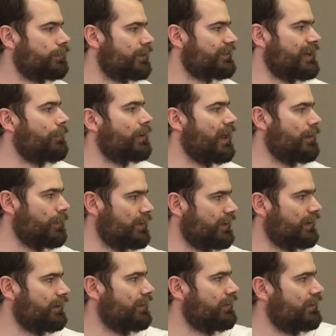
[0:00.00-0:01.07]
For example,
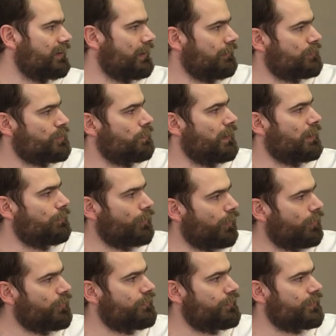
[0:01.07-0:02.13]
Americans have to pay
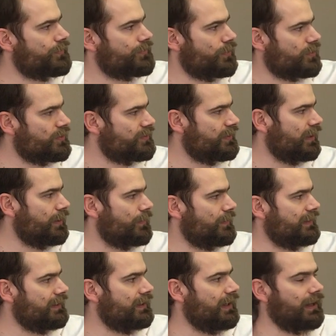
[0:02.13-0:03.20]
both the social
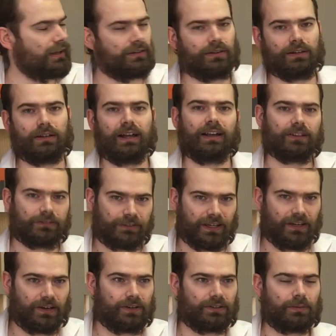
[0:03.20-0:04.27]
security and the
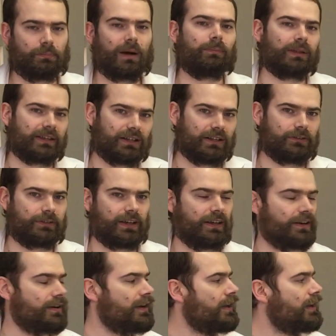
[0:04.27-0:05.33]
healthcare, the public
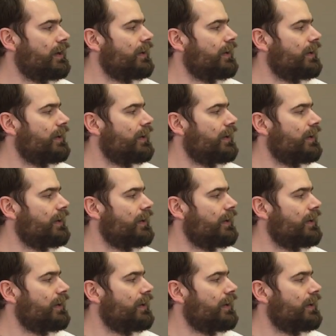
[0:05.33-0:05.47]
healthcare.